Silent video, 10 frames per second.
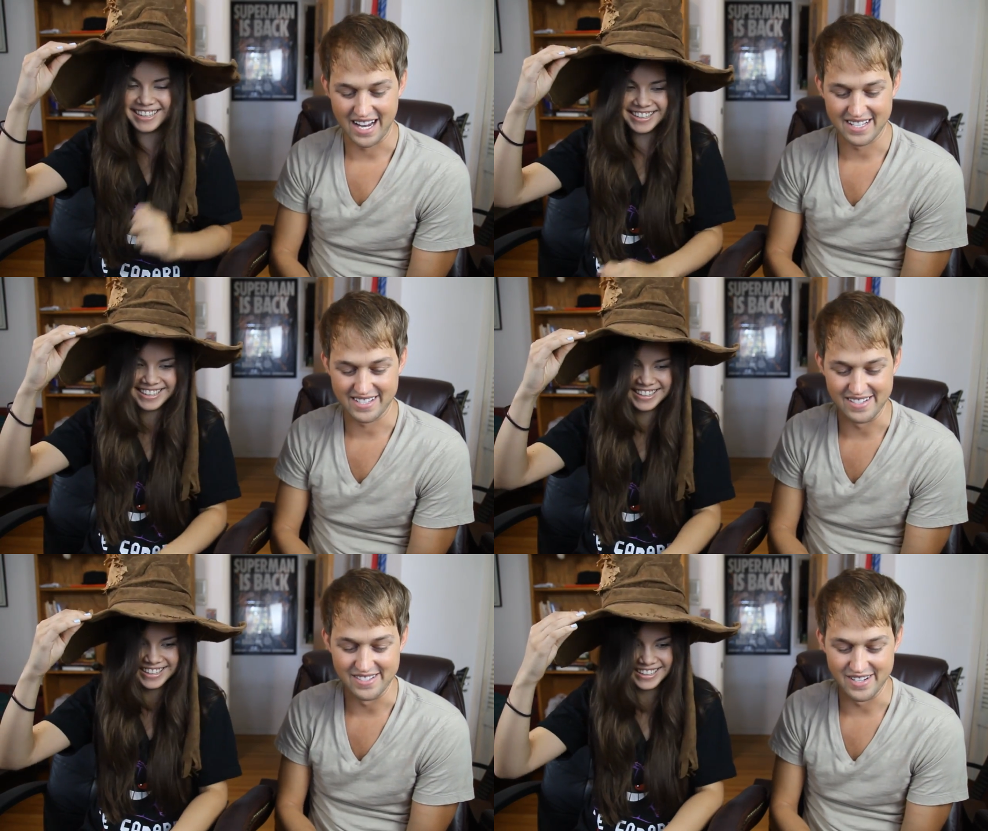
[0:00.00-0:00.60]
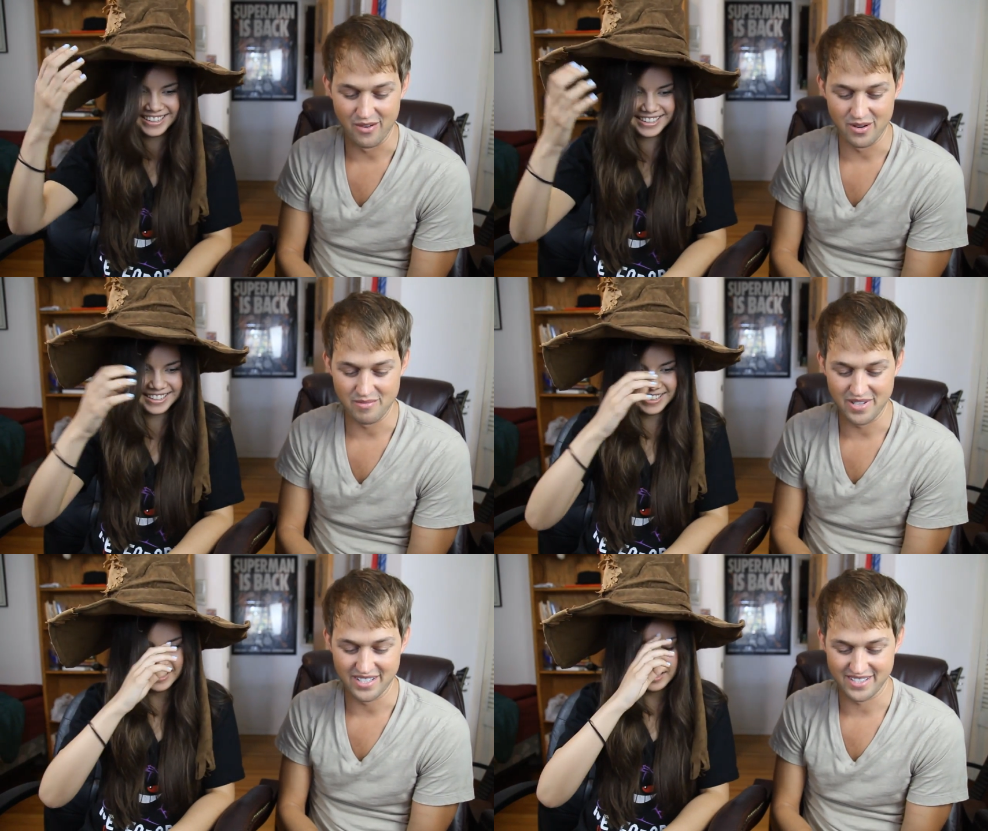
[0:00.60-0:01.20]
Speaker 1: okay, so you don't
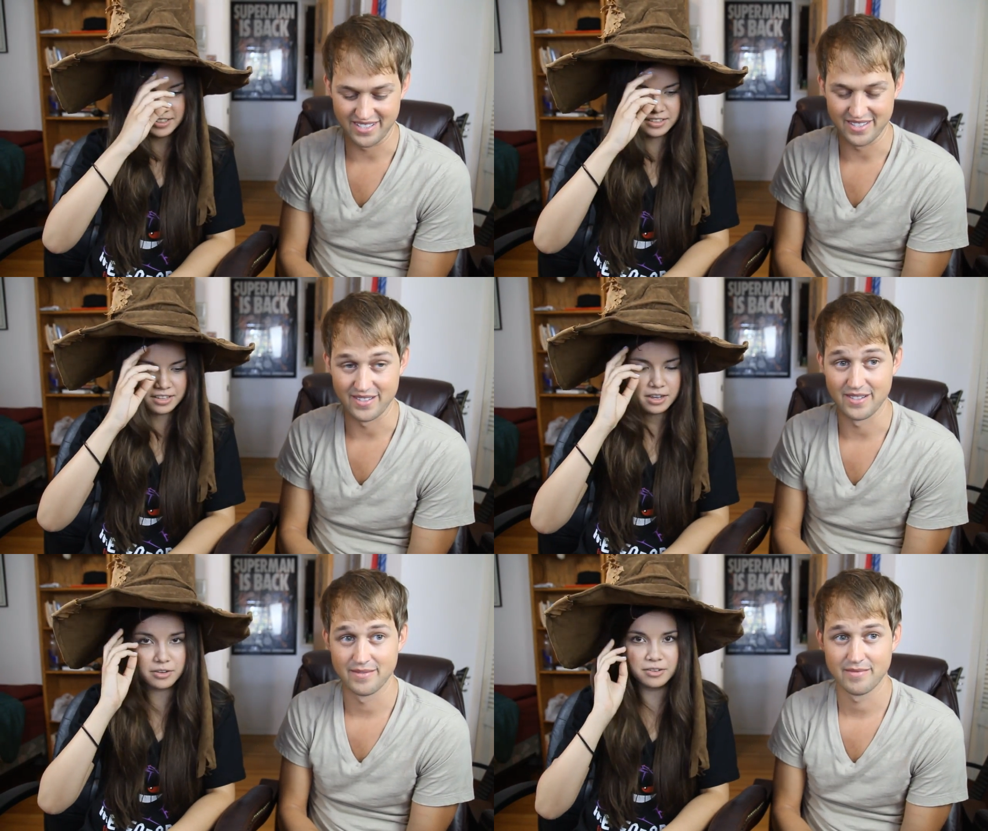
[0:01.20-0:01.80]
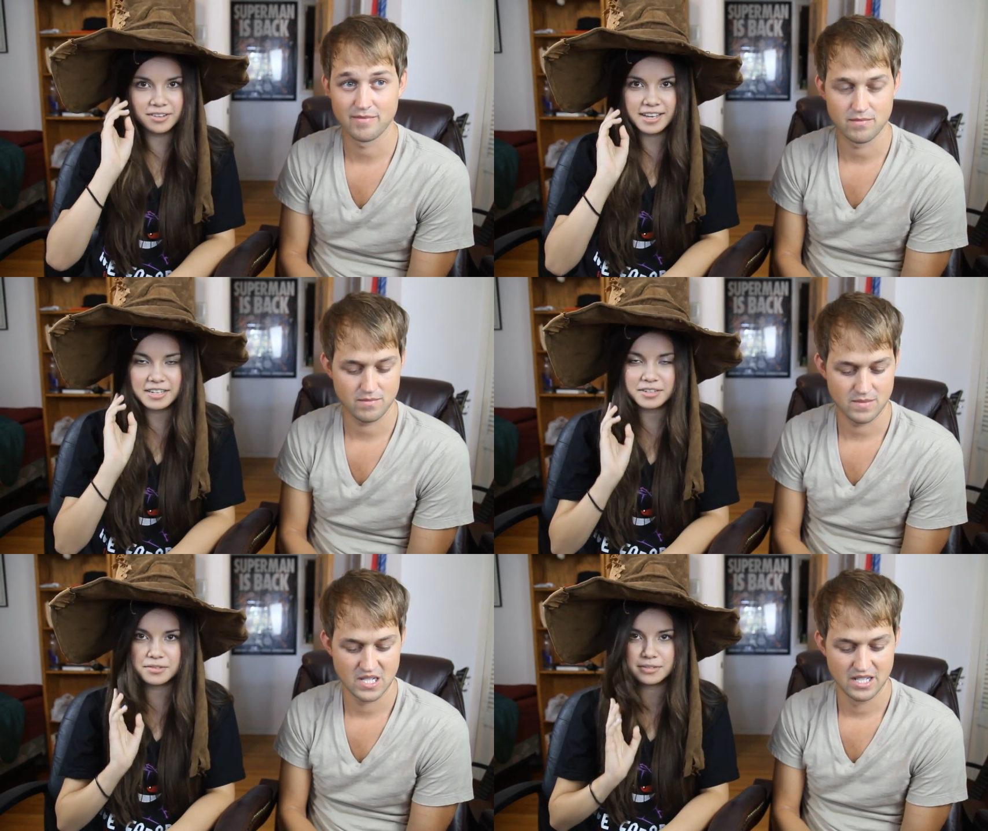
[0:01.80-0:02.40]
want to be in Slytherin. No,
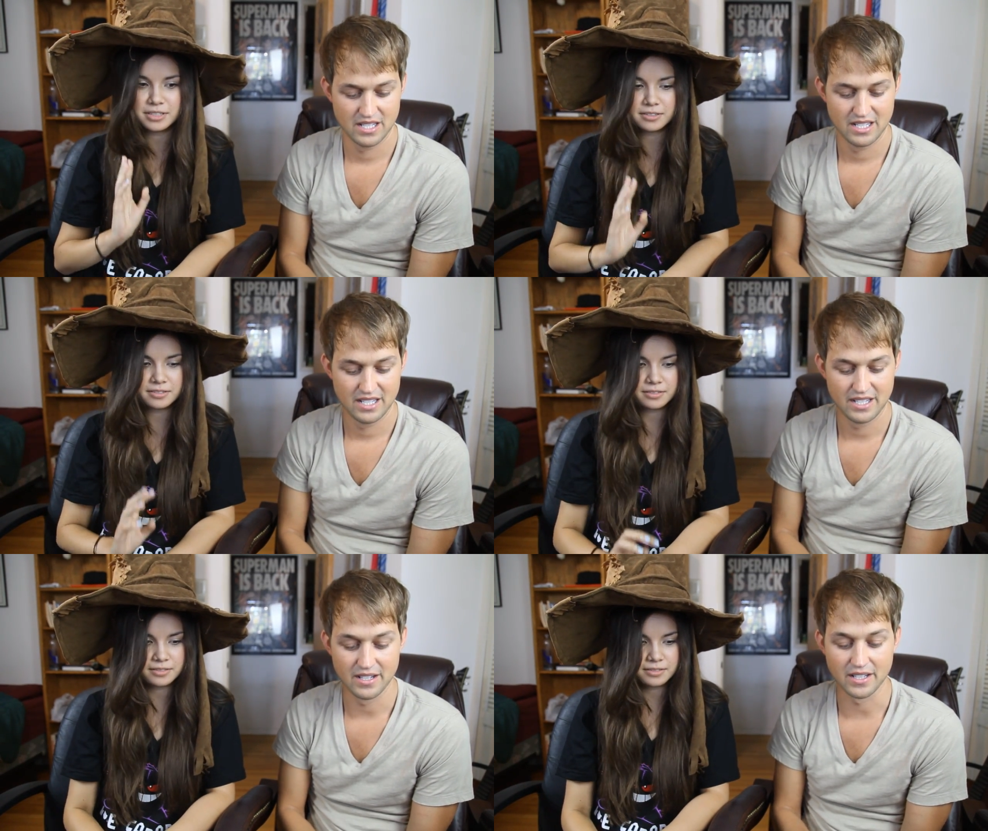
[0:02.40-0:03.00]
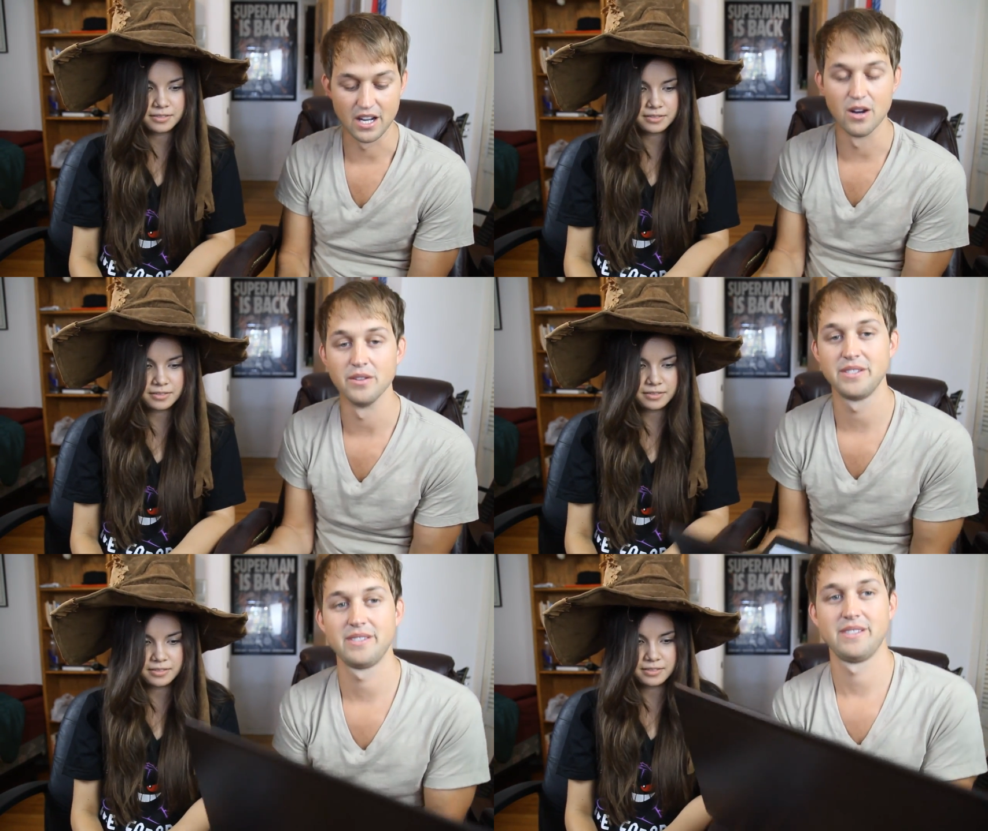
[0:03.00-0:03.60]
I don't. Here
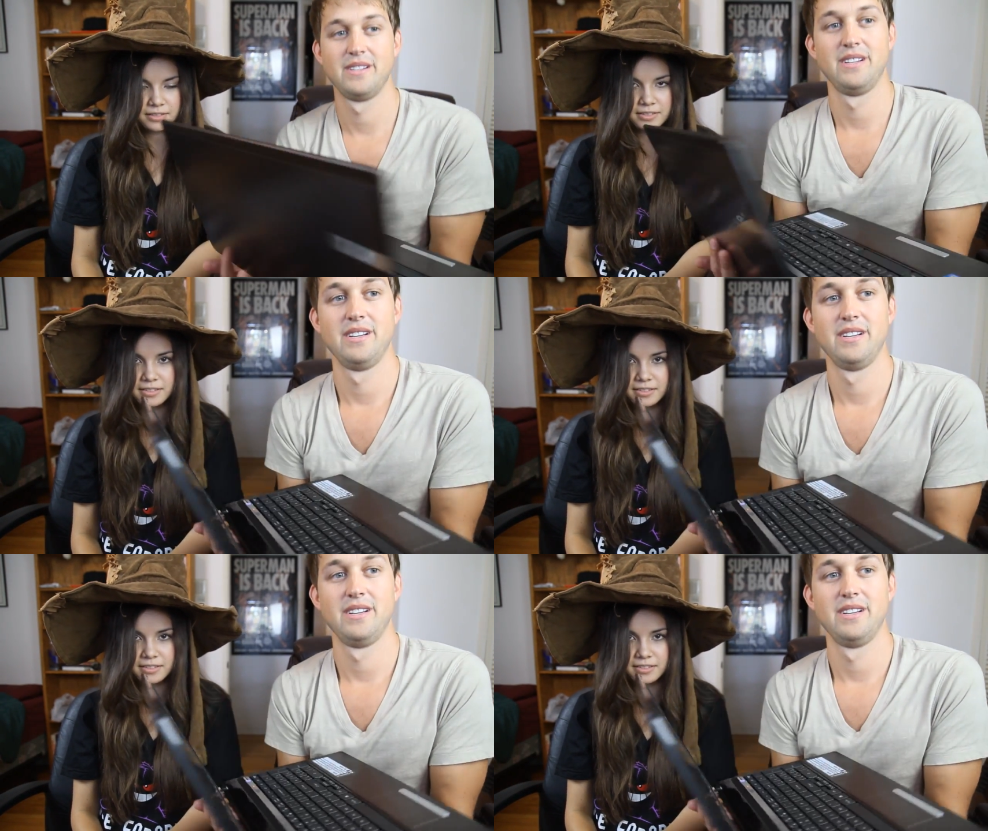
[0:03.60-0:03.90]
goes.